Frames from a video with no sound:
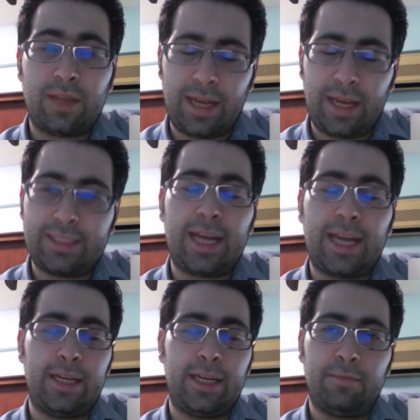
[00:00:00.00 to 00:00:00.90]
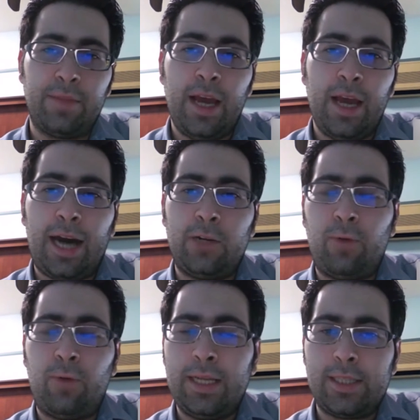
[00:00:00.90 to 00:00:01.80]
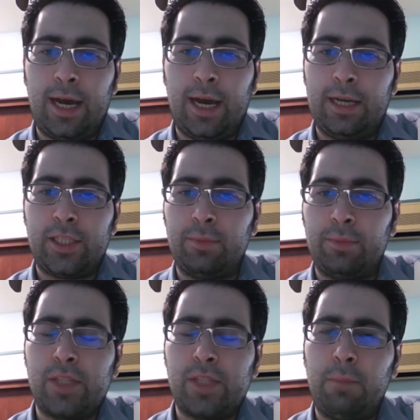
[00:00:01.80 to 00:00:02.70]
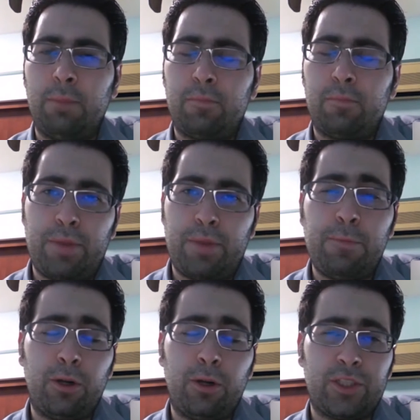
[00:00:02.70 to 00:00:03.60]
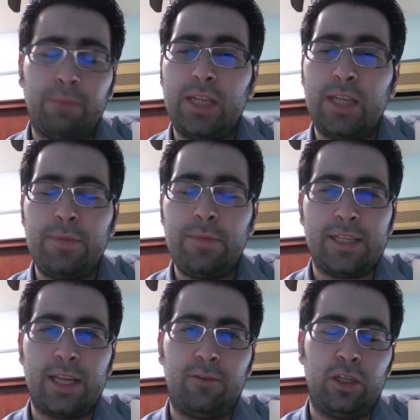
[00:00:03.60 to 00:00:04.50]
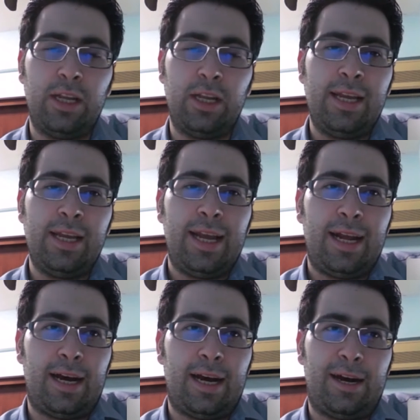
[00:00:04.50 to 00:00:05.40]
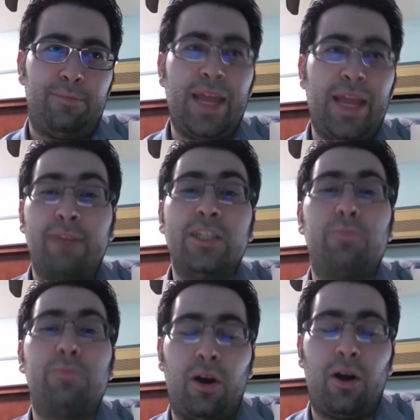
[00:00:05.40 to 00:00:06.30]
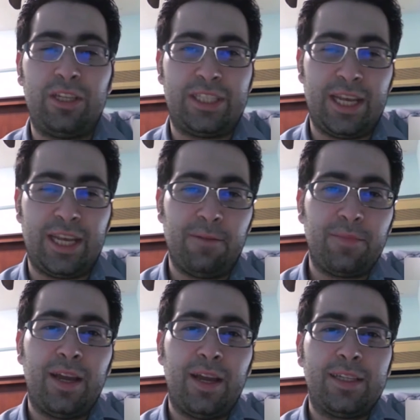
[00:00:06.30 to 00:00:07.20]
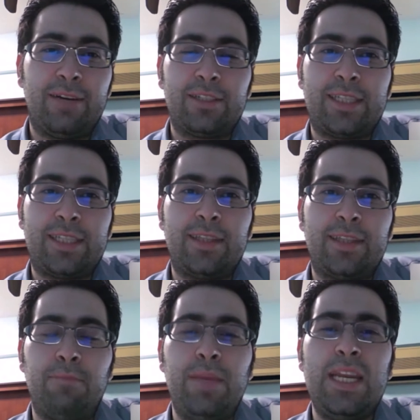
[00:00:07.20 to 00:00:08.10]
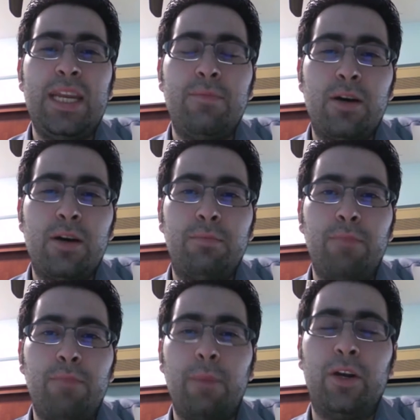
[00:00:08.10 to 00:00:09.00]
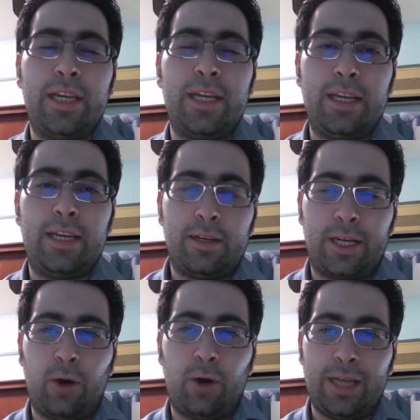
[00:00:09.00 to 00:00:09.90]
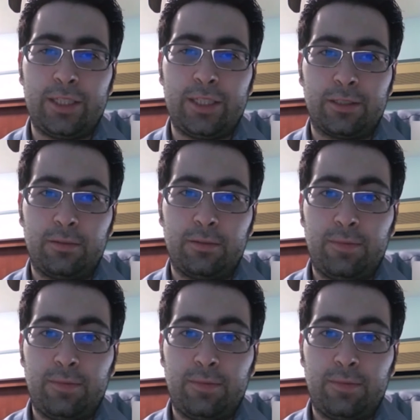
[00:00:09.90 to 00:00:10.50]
Exactly. Otherwise, sometimes some people, some DBAs, they have this policy. They will set the minimum memory required.